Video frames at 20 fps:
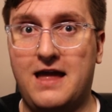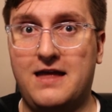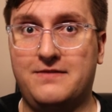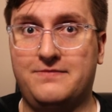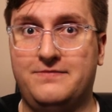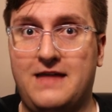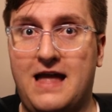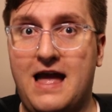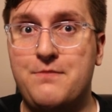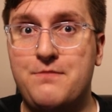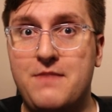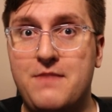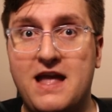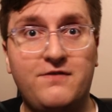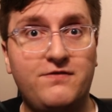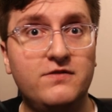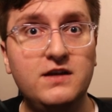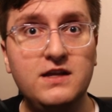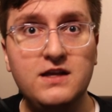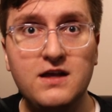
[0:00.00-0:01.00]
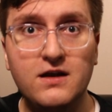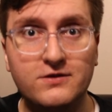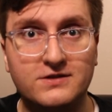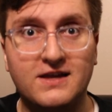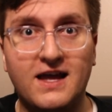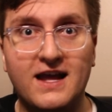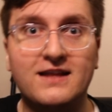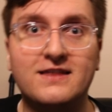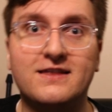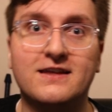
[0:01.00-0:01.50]
I make videos
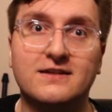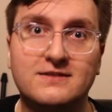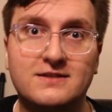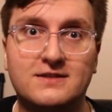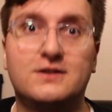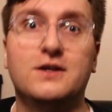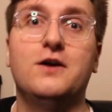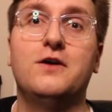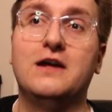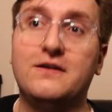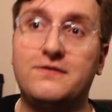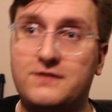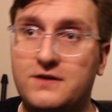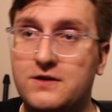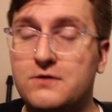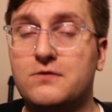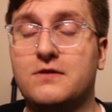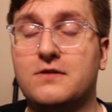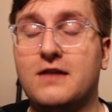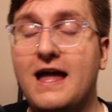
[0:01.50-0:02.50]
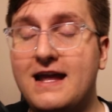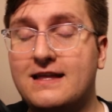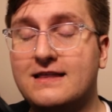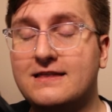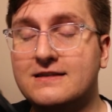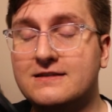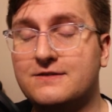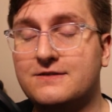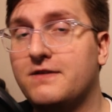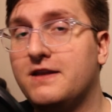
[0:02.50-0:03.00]
like this. So if you like
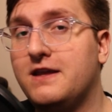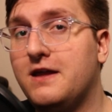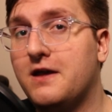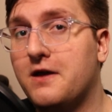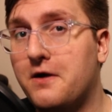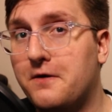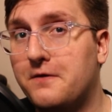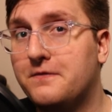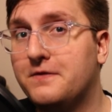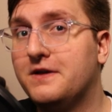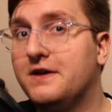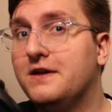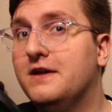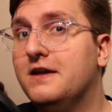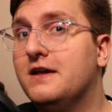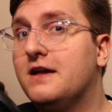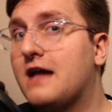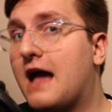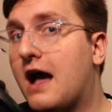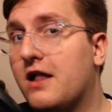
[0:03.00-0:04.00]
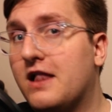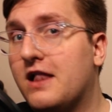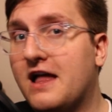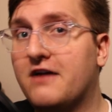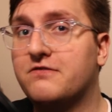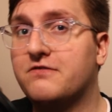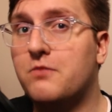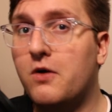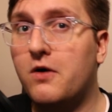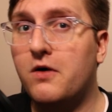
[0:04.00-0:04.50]
this video, I'll
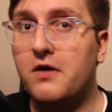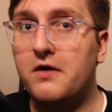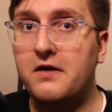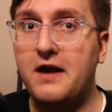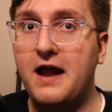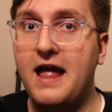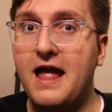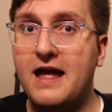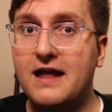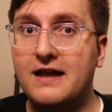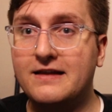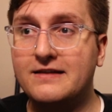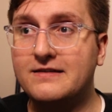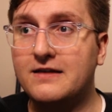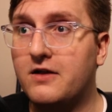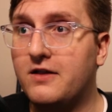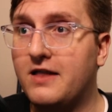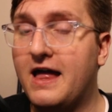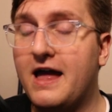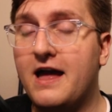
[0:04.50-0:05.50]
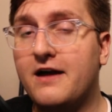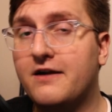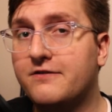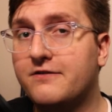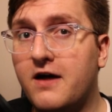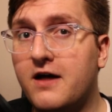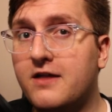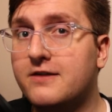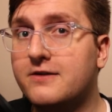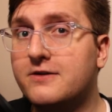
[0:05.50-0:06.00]
have more, and I'll
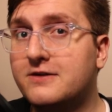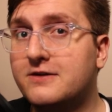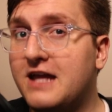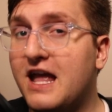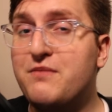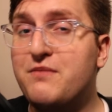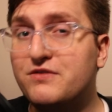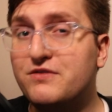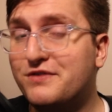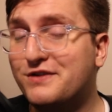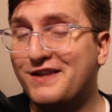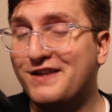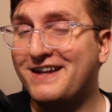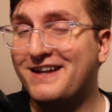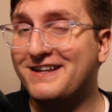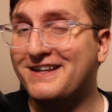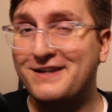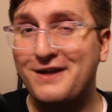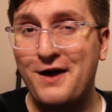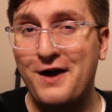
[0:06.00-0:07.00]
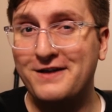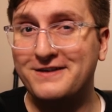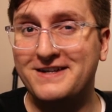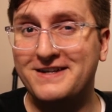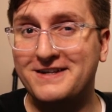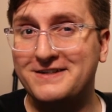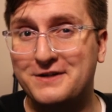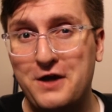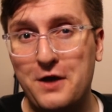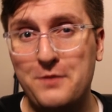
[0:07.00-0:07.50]
have other gaming related
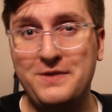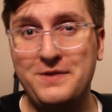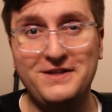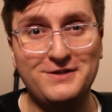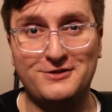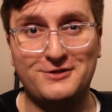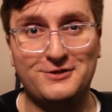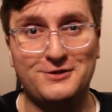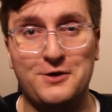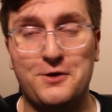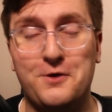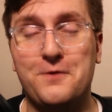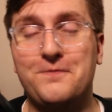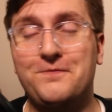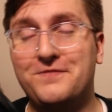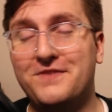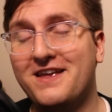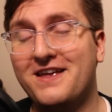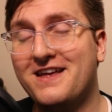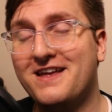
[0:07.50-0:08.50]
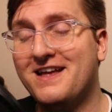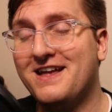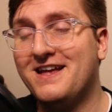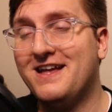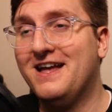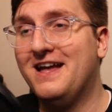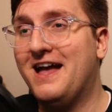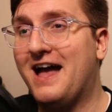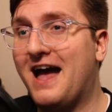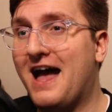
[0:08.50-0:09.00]
content coming soon.
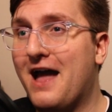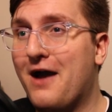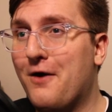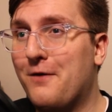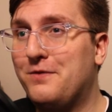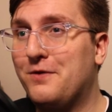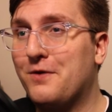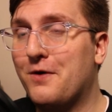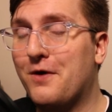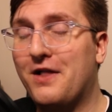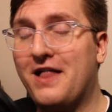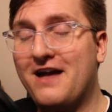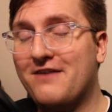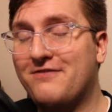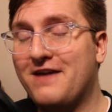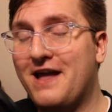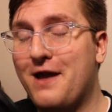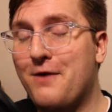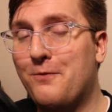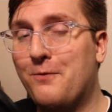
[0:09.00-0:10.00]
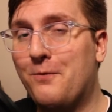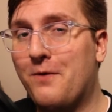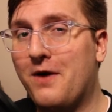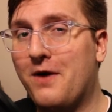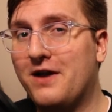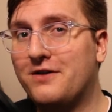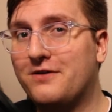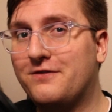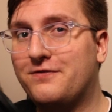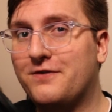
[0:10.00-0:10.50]
I hope you all have a
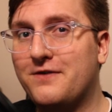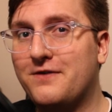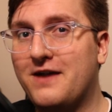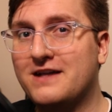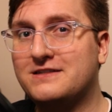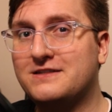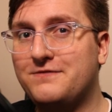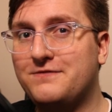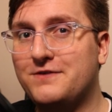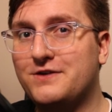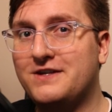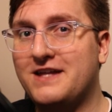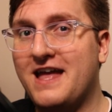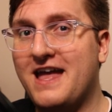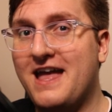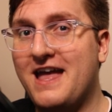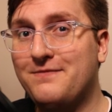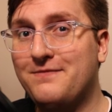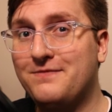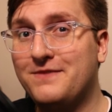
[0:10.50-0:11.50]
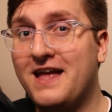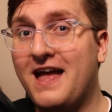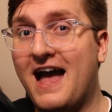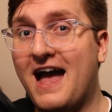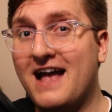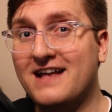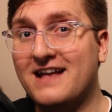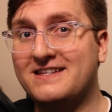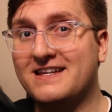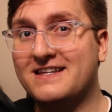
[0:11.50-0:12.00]
wonderful rest of your day.
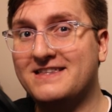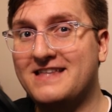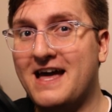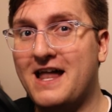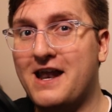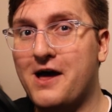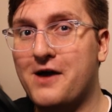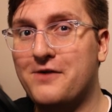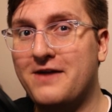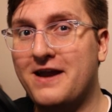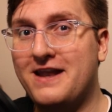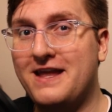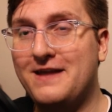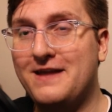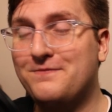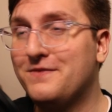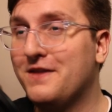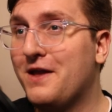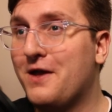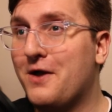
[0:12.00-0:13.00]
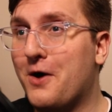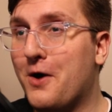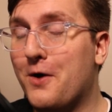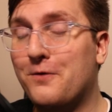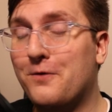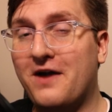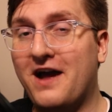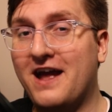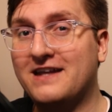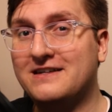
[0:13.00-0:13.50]
I said that already.
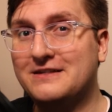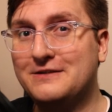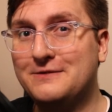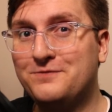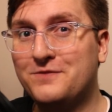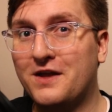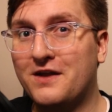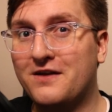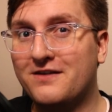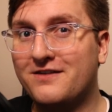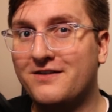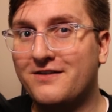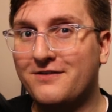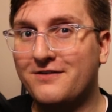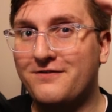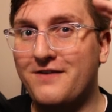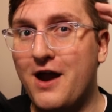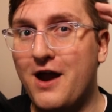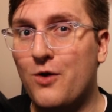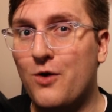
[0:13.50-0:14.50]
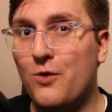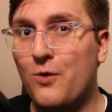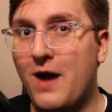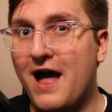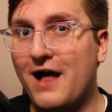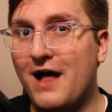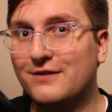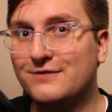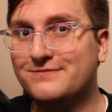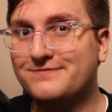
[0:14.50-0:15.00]
All right. Farewell.